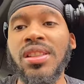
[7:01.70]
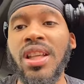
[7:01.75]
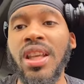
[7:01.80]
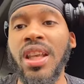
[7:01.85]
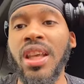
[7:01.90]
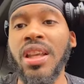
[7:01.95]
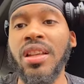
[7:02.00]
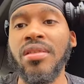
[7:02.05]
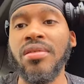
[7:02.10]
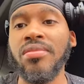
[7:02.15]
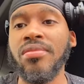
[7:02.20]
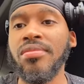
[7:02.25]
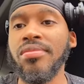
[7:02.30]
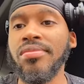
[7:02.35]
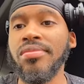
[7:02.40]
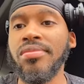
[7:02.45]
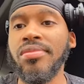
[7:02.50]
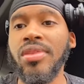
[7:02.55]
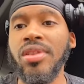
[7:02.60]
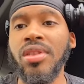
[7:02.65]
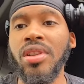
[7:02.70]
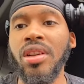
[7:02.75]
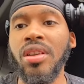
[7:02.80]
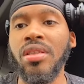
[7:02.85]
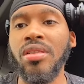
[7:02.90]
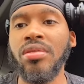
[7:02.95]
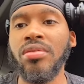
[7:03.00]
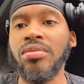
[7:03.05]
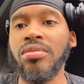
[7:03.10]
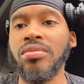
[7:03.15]
and you
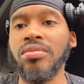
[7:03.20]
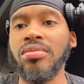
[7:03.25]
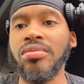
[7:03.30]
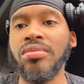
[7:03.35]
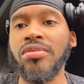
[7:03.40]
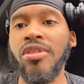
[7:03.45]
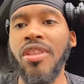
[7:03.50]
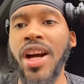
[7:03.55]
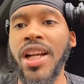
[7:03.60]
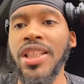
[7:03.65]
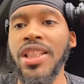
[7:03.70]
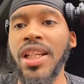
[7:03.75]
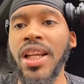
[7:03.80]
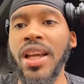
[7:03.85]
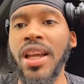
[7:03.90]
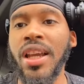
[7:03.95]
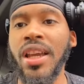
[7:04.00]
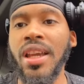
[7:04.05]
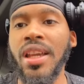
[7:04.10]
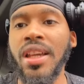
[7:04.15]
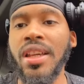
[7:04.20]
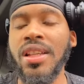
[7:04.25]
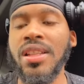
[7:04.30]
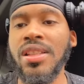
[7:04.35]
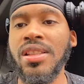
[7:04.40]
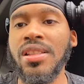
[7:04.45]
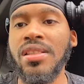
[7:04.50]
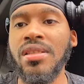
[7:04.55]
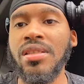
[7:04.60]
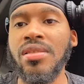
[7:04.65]
know, wash our hands
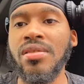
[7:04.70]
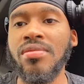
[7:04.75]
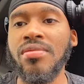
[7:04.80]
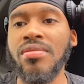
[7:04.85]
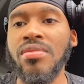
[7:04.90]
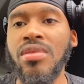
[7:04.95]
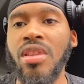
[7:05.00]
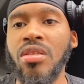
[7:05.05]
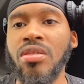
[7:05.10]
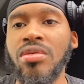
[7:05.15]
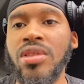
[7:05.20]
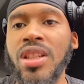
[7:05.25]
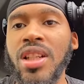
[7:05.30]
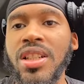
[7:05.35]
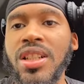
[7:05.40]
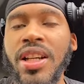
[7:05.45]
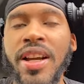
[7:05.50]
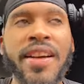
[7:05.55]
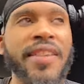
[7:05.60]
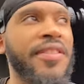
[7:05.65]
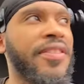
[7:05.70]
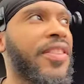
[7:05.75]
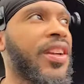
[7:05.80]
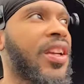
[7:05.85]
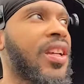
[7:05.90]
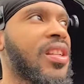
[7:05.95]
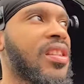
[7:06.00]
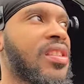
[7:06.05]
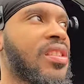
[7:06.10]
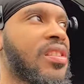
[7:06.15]
and don't touch our
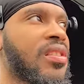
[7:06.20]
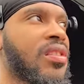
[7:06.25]
face.